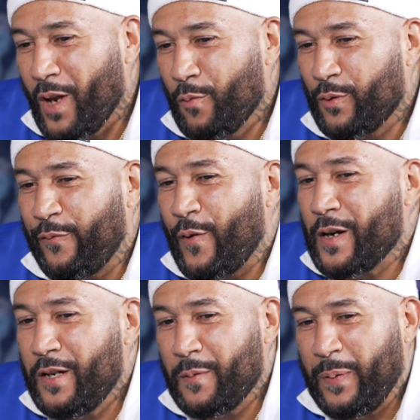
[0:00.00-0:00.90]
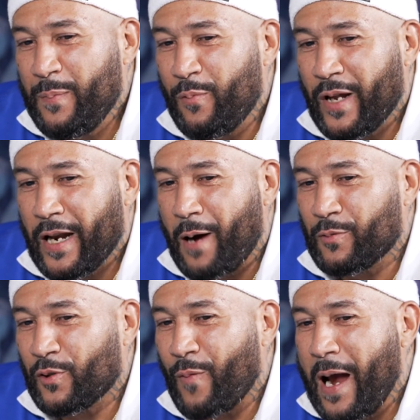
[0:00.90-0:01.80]
it was funny to people that I
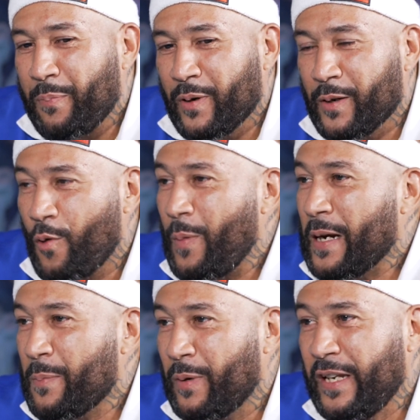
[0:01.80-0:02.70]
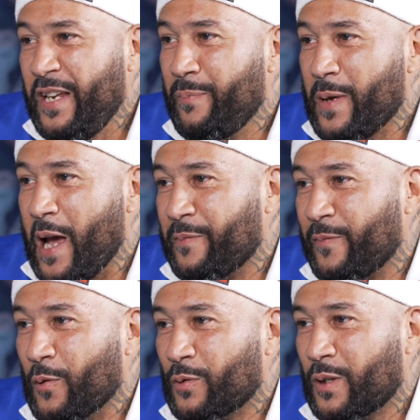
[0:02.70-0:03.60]
was a rapper and nobody believed me at
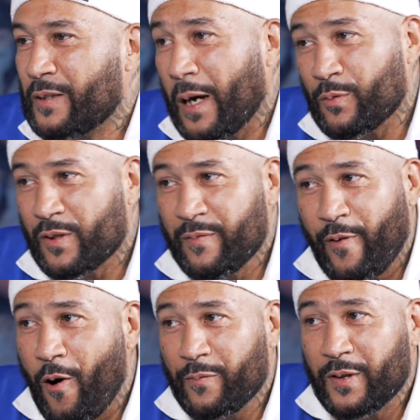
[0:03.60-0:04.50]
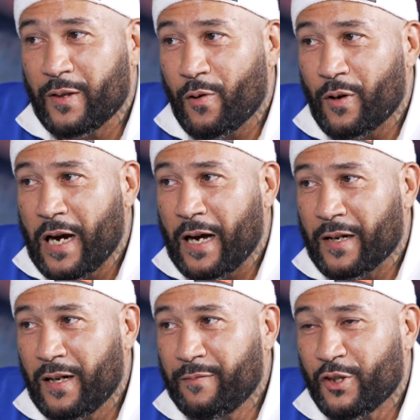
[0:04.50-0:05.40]
first because I was involved in all kind
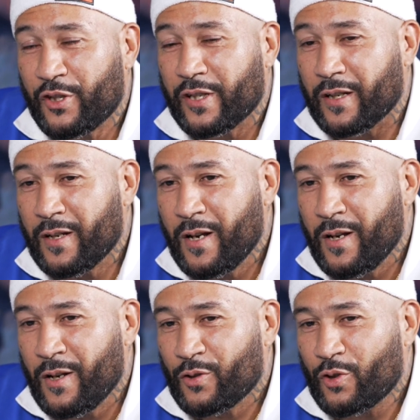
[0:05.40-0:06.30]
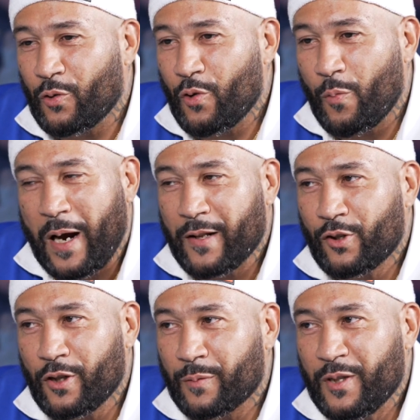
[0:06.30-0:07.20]
of other shit. Yeah. So nobody
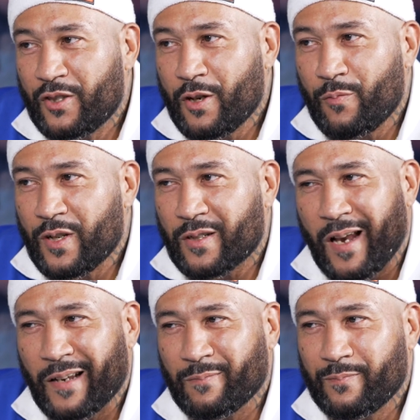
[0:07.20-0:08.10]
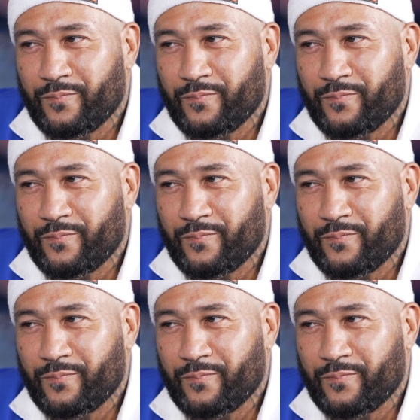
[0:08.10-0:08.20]
took me serious, like,